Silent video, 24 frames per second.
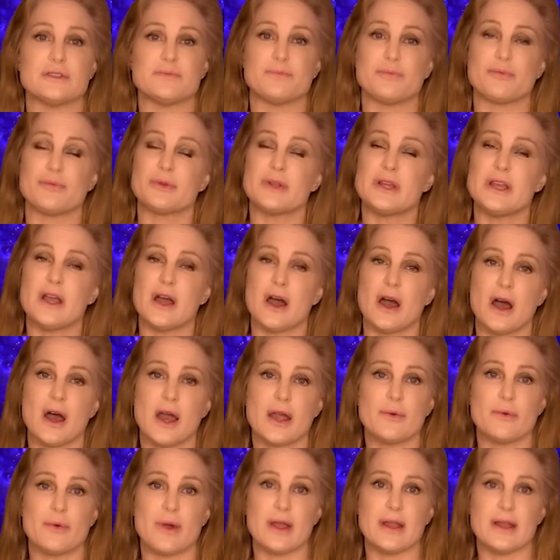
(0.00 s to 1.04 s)
is pretty
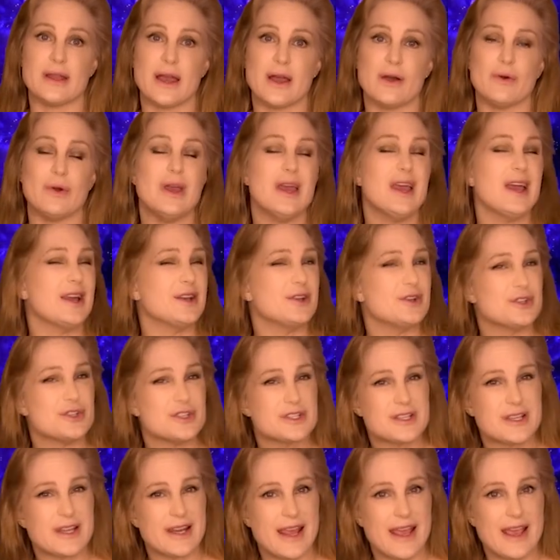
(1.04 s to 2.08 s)
high right now, and you're
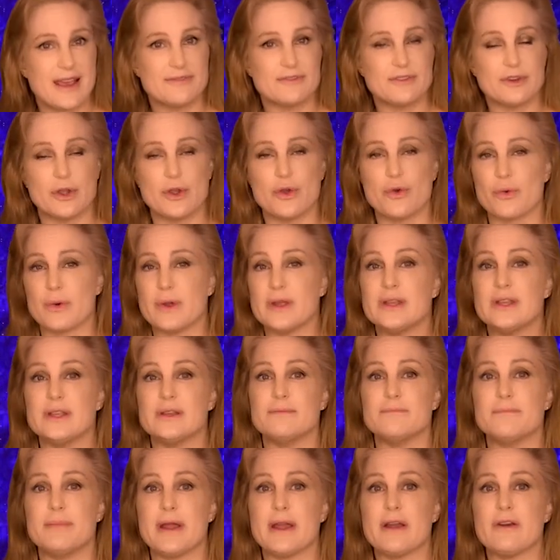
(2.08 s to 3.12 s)
just going to have to grin
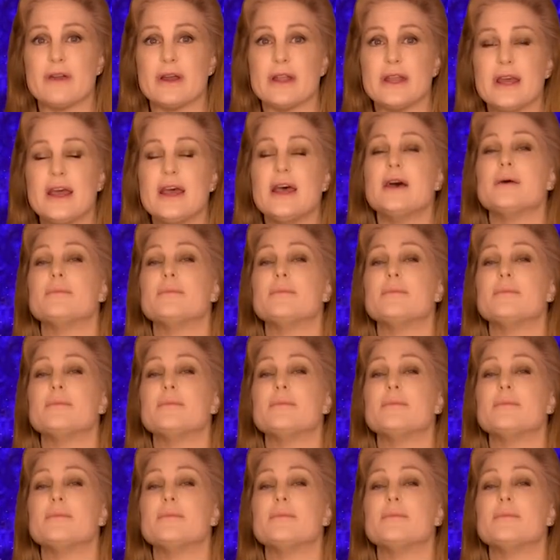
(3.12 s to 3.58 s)
and bear it.